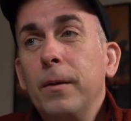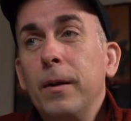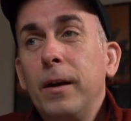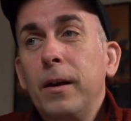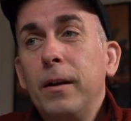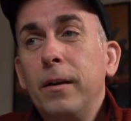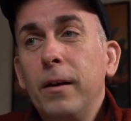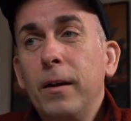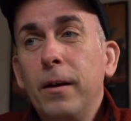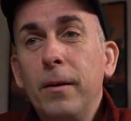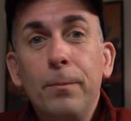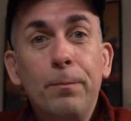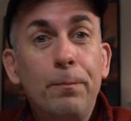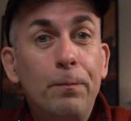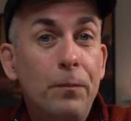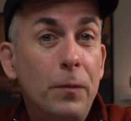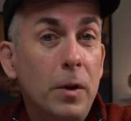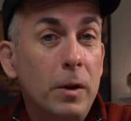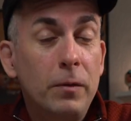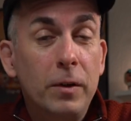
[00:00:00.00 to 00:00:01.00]
And
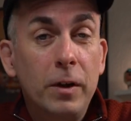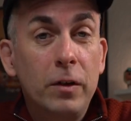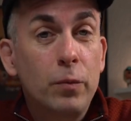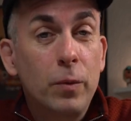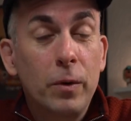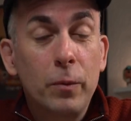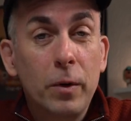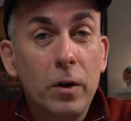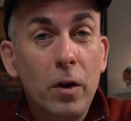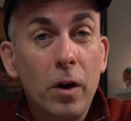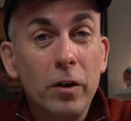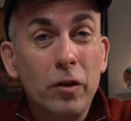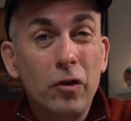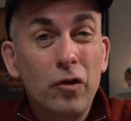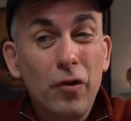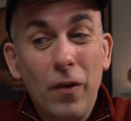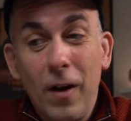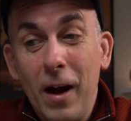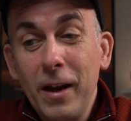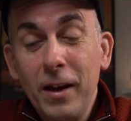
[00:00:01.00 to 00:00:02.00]
that's what we're gonna
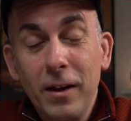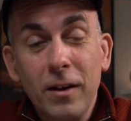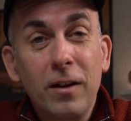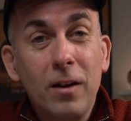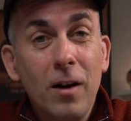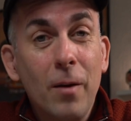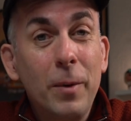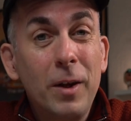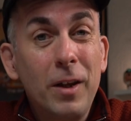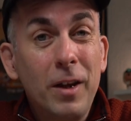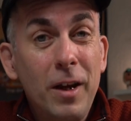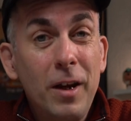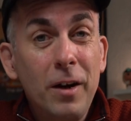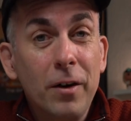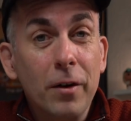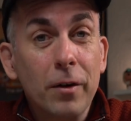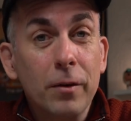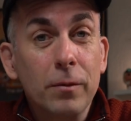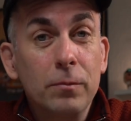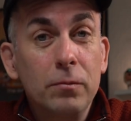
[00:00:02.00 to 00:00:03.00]
try in the coming
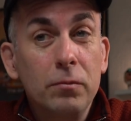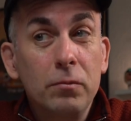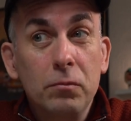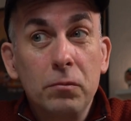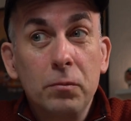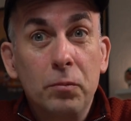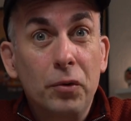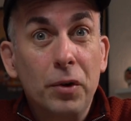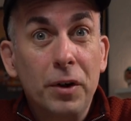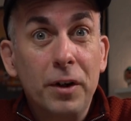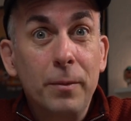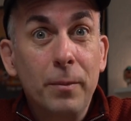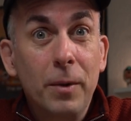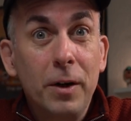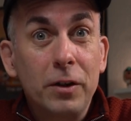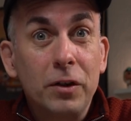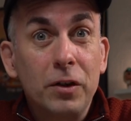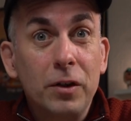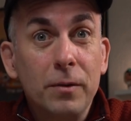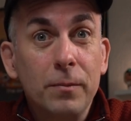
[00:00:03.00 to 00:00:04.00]
year, pretty
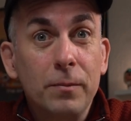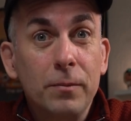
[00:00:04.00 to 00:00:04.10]
much.